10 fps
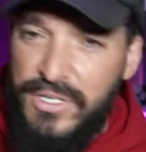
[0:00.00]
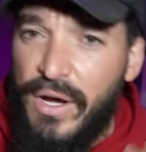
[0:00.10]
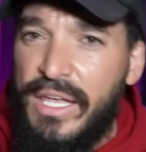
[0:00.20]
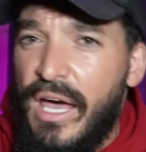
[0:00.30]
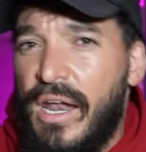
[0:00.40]
So
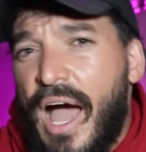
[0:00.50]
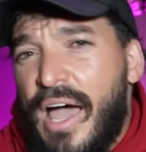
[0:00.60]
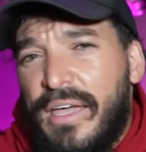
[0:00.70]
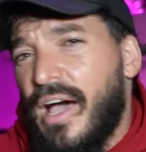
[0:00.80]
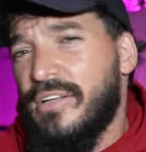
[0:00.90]
again,
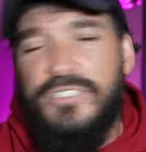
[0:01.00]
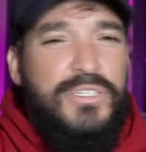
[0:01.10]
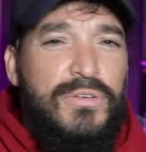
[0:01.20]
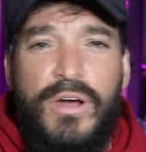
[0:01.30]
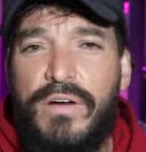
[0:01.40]
I got
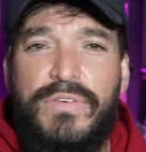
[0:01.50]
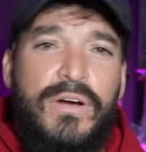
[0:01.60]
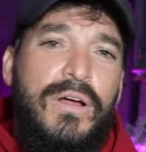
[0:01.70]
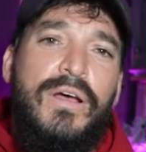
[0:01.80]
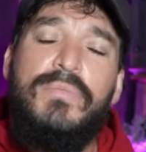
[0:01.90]
screwed
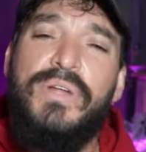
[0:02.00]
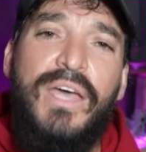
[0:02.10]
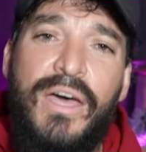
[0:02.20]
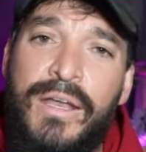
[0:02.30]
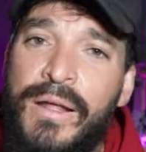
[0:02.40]
over, but
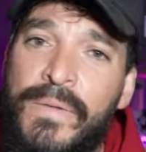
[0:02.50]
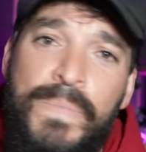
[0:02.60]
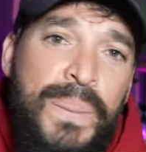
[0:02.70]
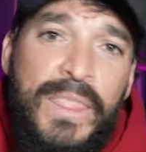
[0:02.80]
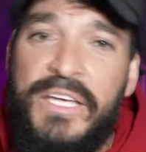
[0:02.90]
again,
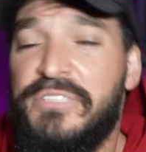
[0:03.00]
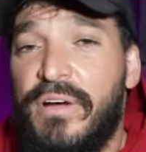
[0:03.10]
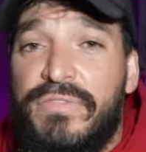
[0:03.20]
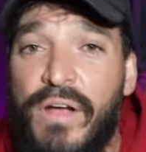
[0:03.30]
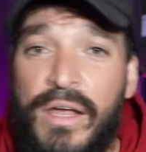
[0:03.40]
he's
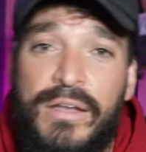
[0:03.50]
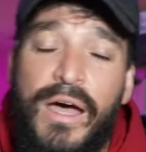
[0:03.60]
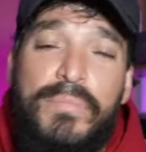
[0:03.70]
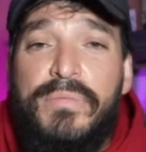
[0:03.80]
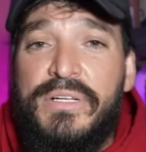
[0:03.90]
my friend.
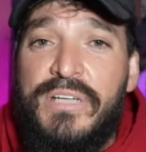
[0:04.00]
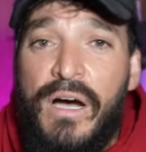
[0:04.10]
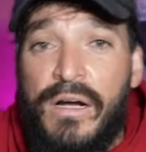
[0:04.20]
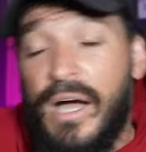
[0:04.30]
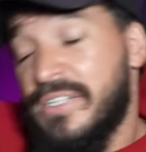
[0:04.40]
I bit my
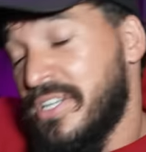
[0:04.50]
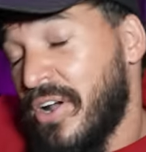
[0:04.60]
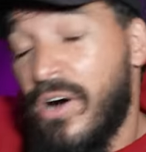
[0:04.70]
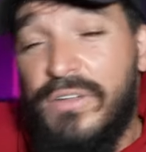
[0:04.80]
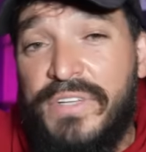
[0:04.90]
tongue. I did
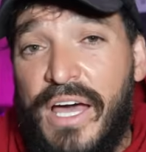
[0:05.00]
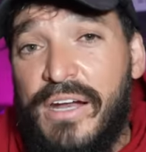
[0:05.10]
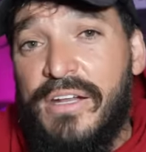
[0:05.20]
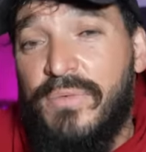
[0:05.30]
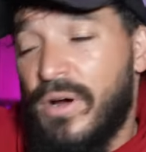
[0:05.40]
all of the
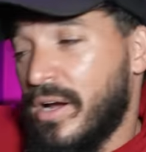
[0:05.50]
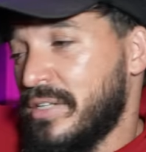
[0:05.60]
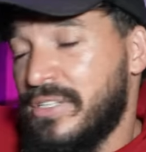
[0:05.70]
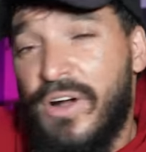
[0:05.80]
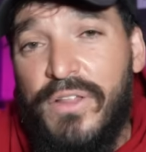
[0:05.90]
editing work. I
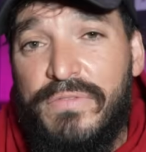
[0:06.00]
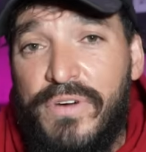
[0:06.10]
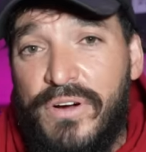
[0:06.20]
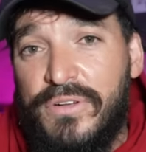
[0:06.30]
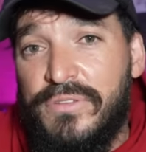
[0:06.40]
did all the
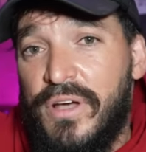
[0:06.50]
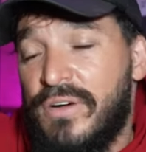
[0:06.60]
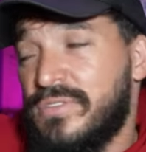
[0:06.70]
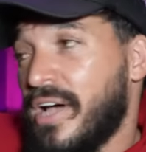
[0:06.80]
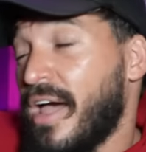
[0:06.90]
vertical
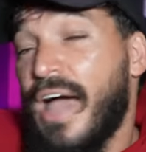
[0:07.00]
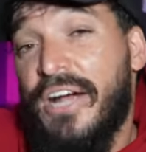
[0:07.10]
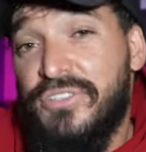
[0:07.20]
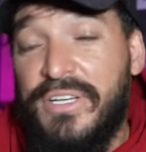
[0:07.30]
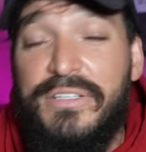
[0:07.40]
notes. I
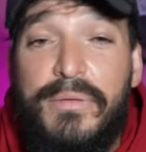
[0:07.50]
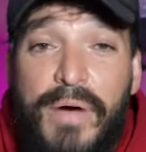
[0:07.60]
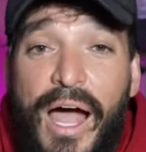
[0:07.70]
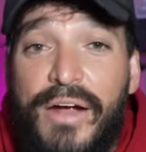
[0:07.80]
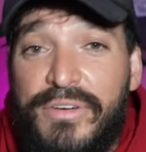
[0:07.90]
actually ended up
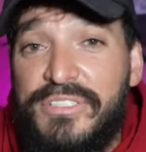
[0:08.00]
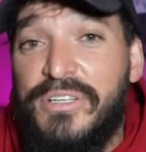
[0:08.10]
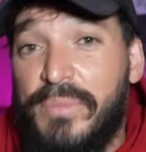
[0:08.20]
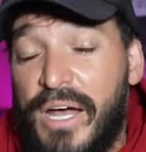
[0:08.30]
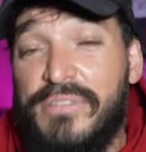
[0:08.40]
hiring
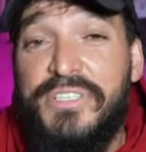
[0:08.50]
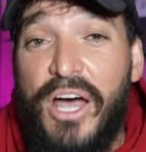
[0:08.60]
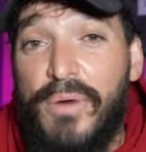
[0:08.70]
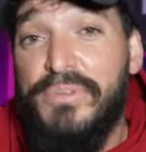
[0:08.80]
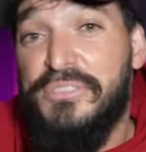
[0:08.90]
someone else to
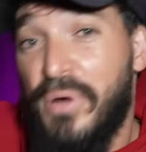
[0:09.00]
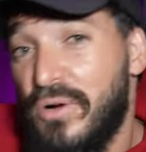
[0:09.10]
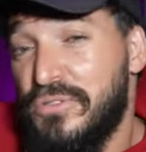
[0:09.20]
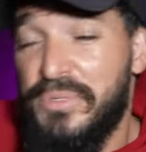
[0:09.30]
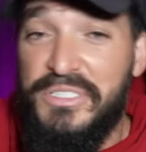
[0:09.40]
help us
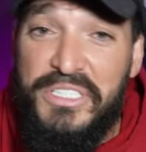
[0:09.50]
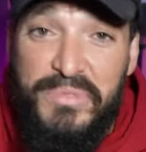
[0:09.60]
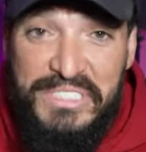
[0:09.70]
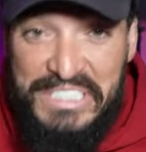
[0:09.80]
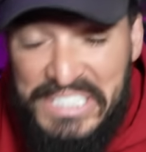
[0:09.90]
post because he
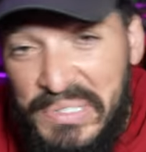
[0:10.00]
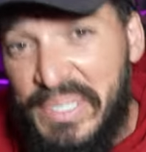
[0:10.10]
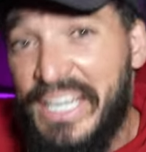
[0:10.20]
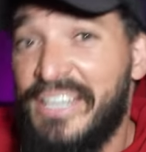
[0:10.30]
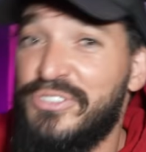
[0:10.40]
wasn't
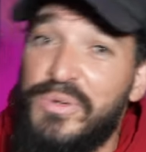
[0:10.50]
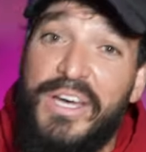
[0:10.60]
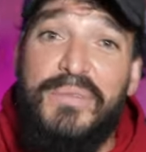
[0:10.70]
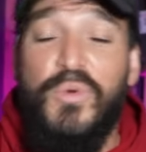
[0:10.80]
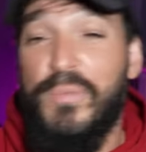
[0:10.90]
doing it. So
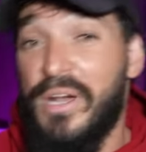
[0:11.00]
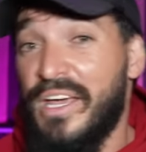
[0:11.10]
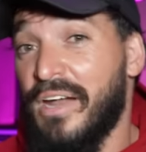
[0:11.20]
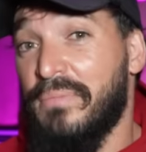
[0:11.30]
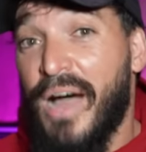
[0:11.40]
again, more
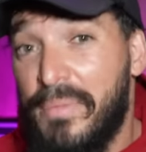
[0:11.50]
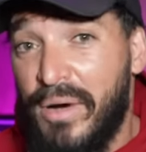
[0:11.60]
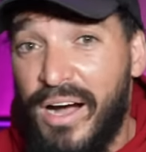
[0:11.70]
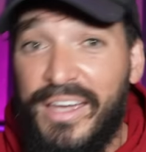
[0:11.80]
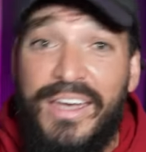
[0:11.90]
money out of my
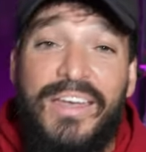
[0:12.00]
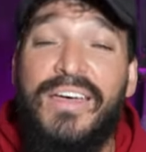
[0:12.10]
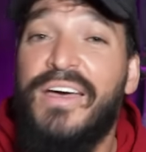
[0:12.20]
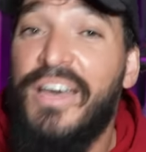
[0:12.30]
pocket.